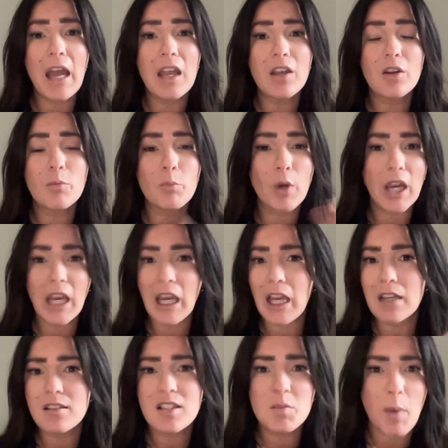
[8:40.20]
by bringing
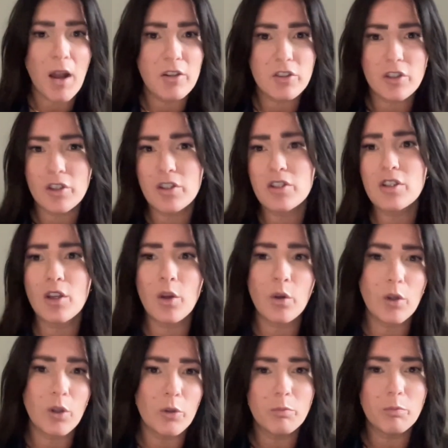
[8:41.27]
in sponsors,
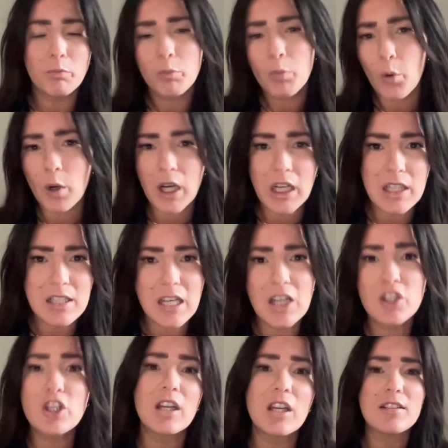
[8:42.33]
local
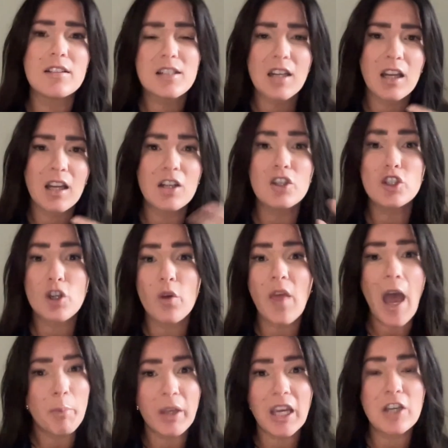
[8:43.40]
organizations to kind of show the
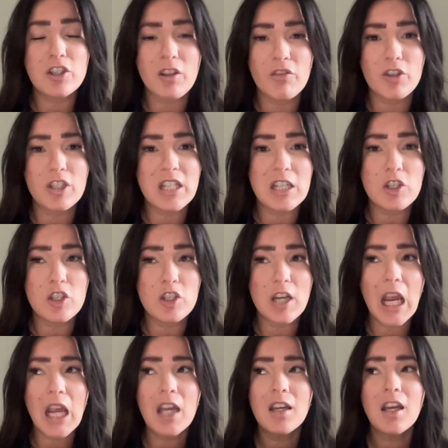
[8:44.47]
application of their
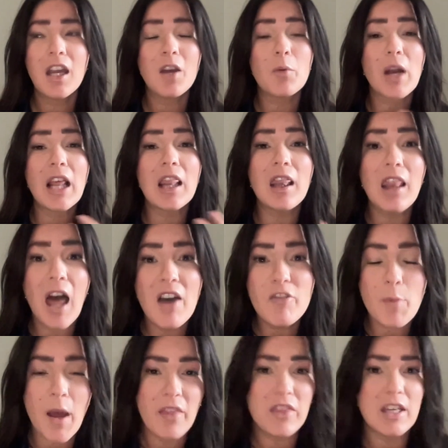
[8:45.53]
teaching. And what I love
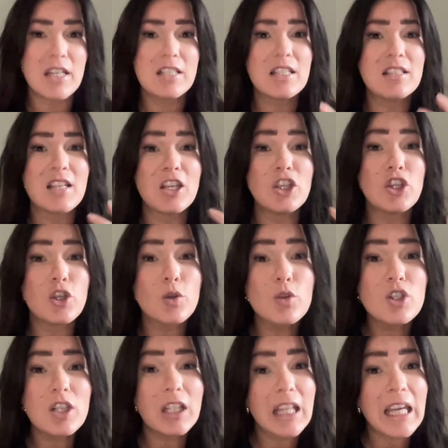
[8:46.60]
about this is it
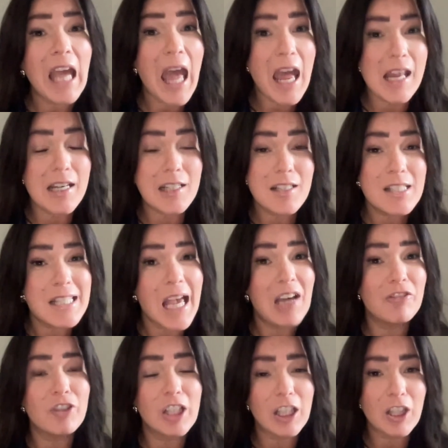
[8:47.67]
usually ends
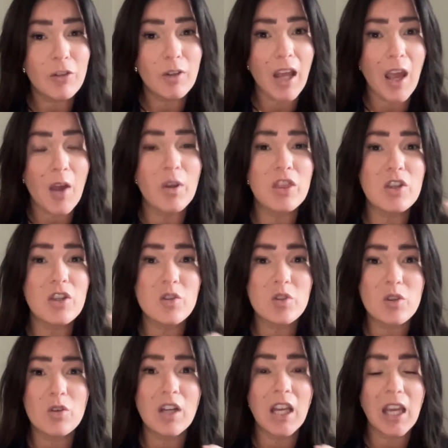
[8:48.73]
every unit with the
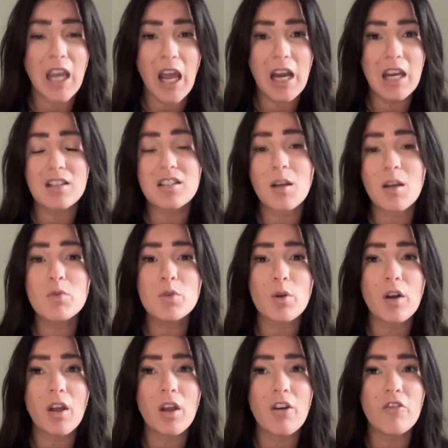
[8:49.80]
student getting some
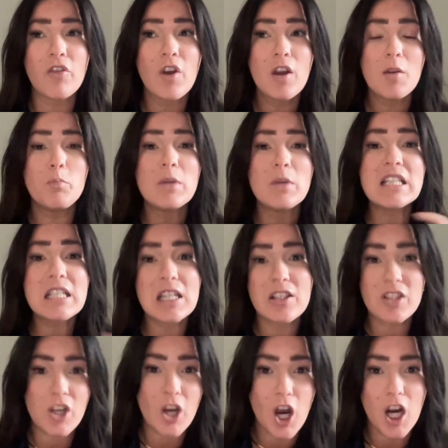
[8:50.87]
sort of
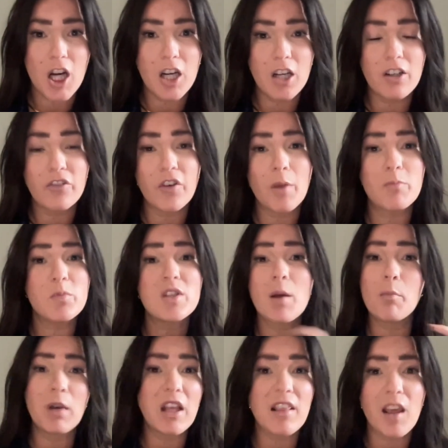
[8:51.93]
business card from
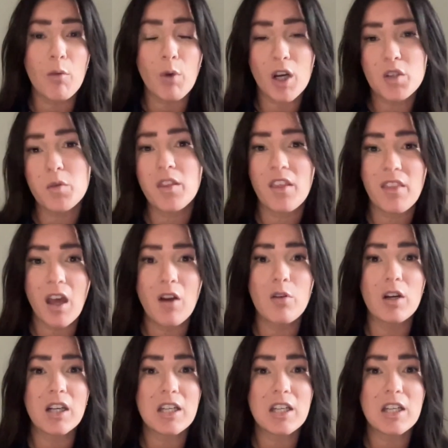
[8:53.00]
somebody they worked with in that